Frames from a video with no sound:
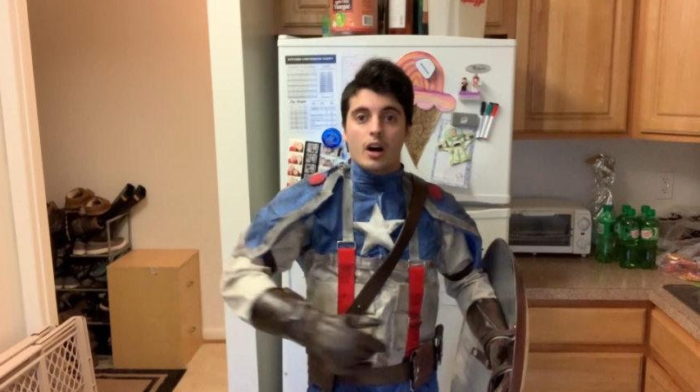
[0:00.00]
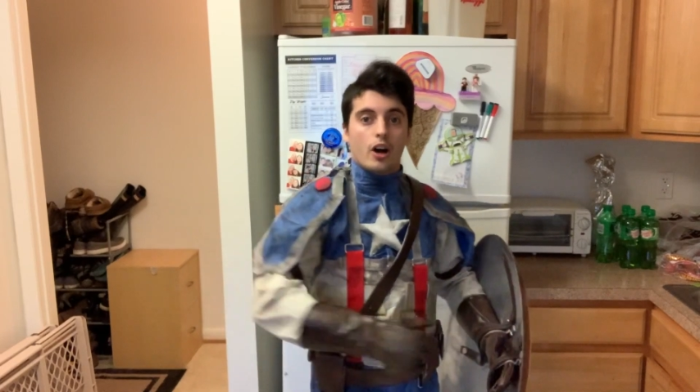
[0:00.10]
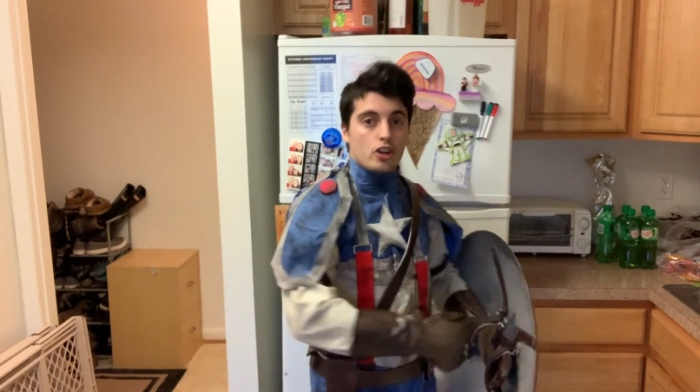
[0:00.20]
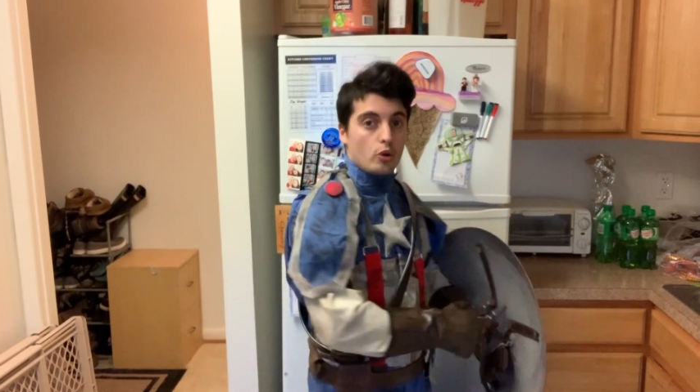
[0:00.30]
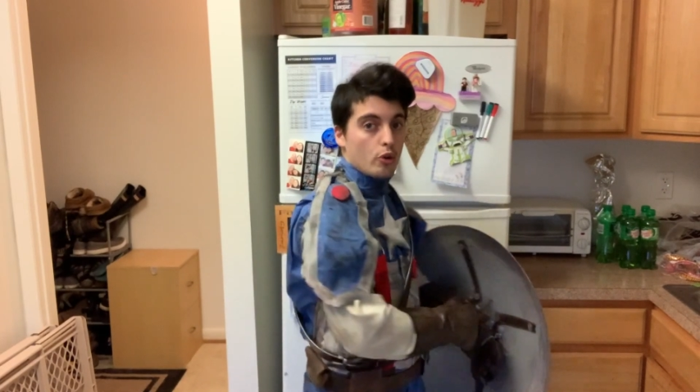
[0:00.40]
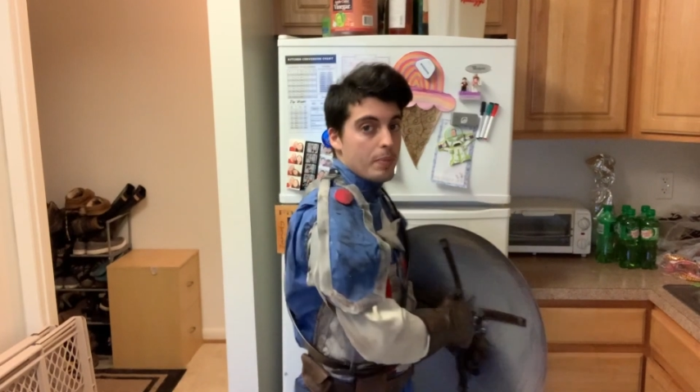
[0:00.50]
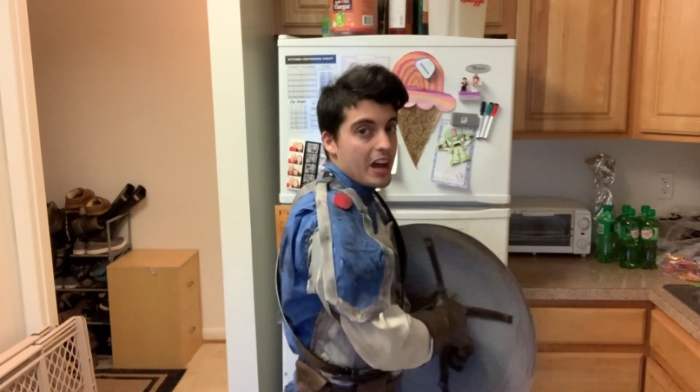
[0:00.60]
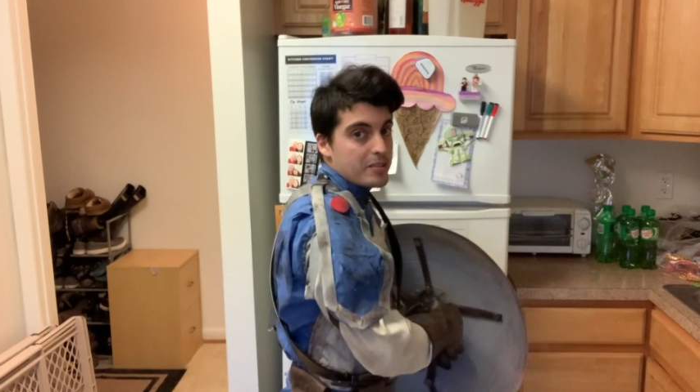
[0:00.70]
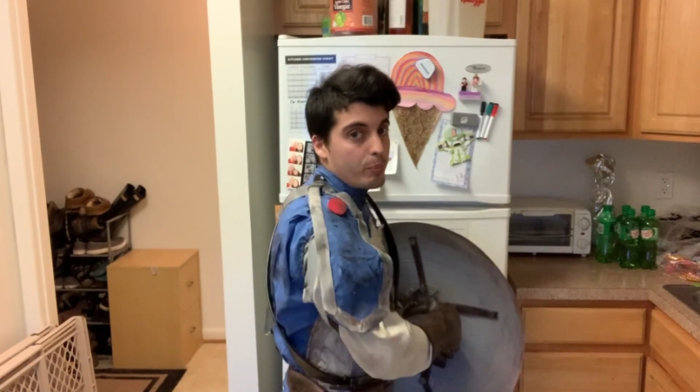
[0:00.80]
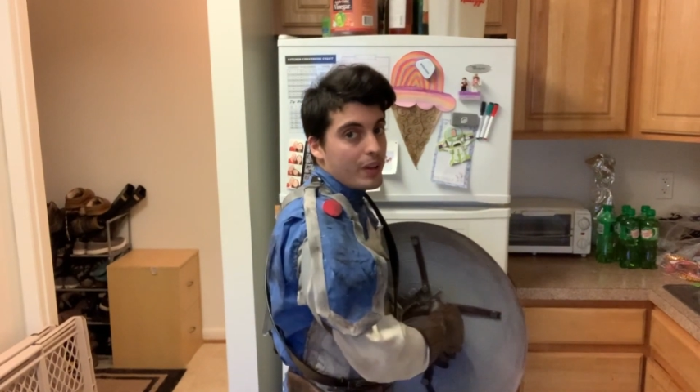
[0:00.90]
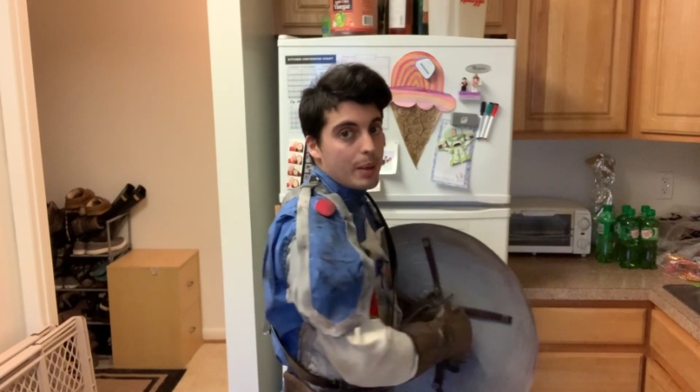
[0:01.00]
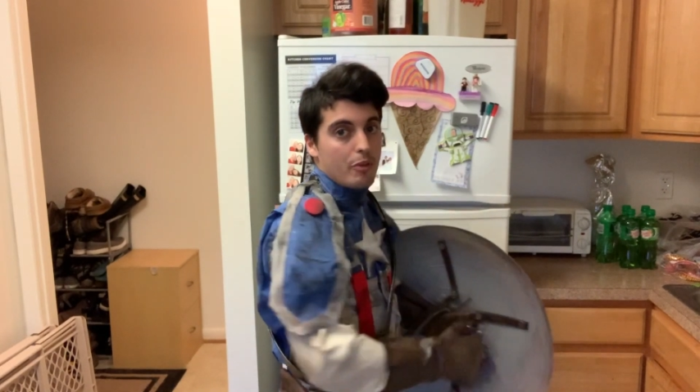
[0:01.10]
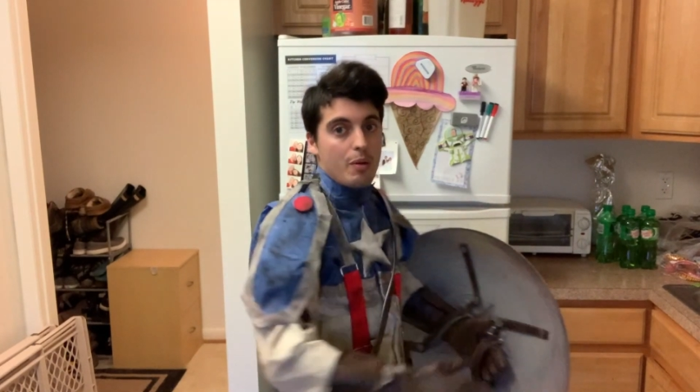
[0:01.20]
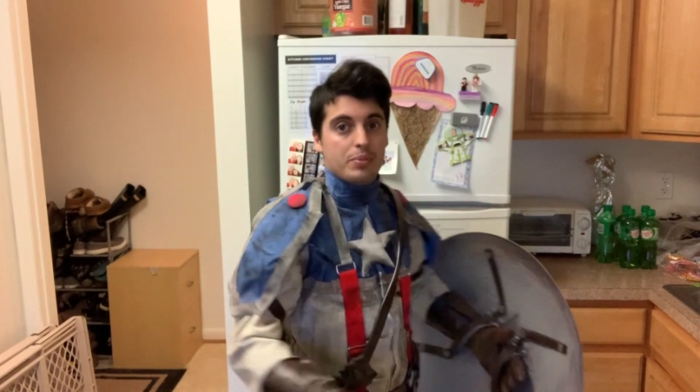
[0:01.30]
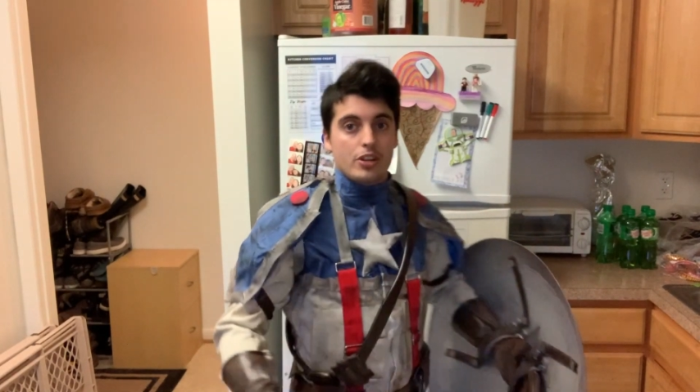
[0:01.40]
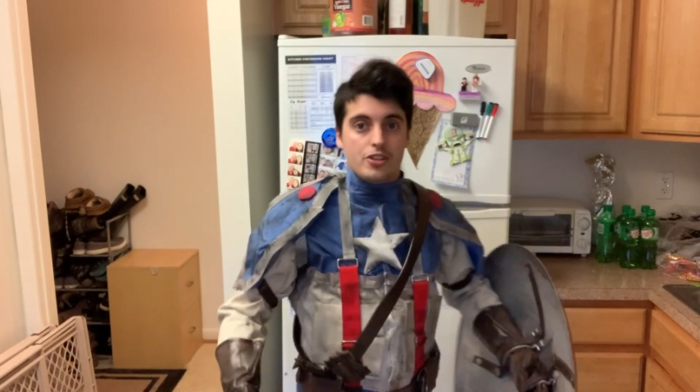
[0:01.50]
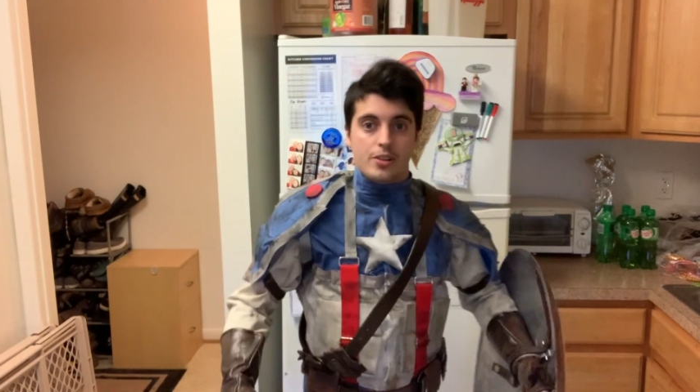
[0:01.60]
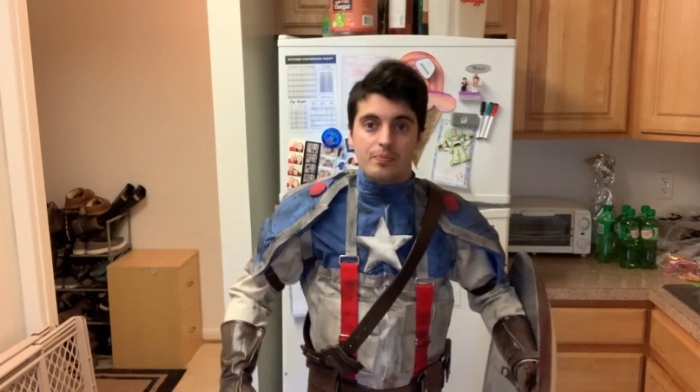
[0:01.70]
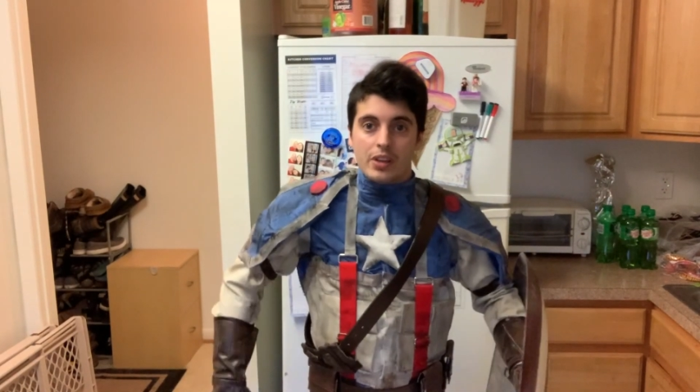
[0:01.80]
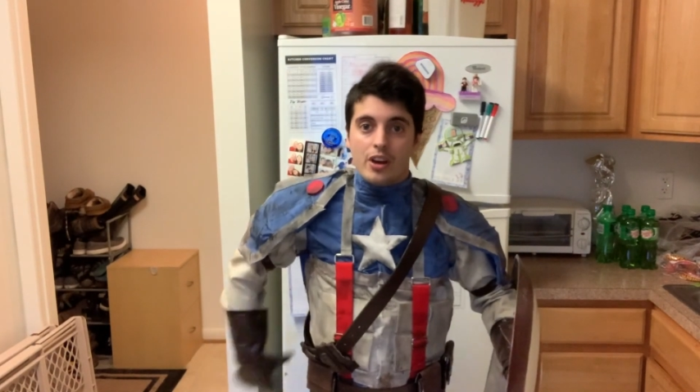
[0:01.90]
Shoulder pads, putting them in the right
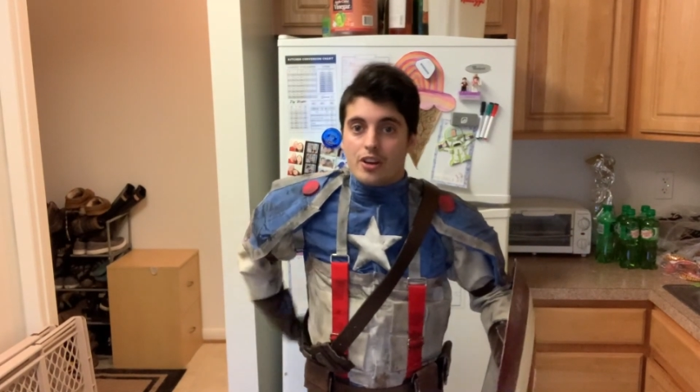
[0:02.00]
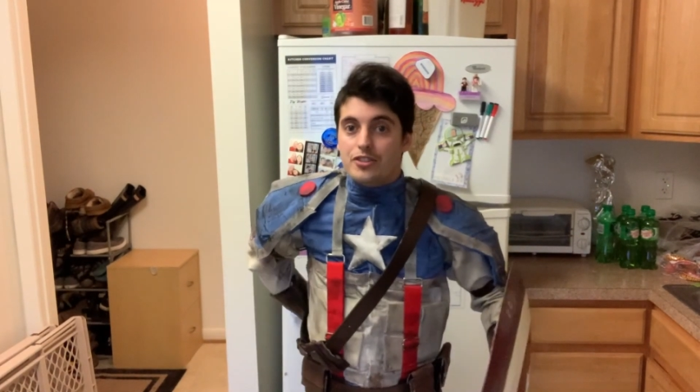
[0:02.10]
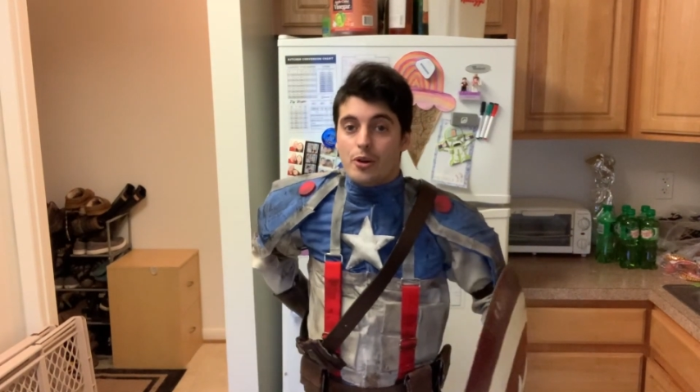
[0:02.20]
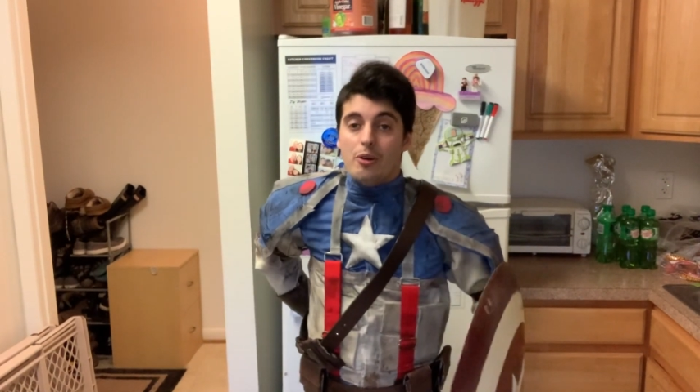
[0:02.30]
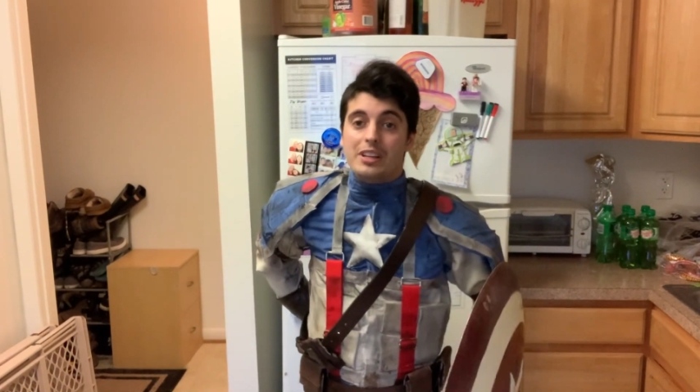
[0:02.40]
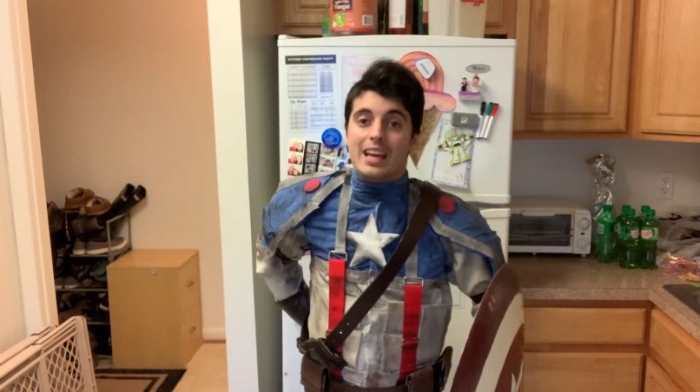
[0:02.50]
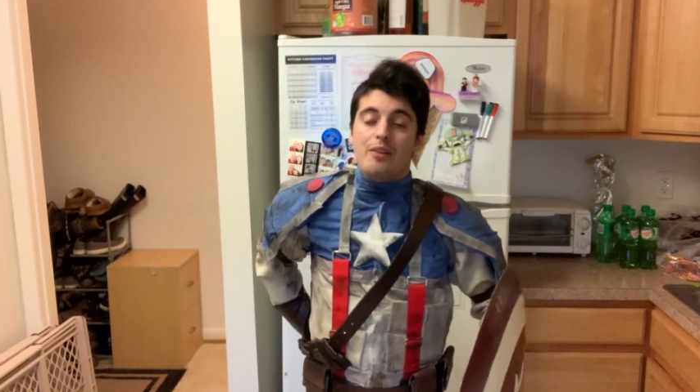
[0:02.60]
position, dirtying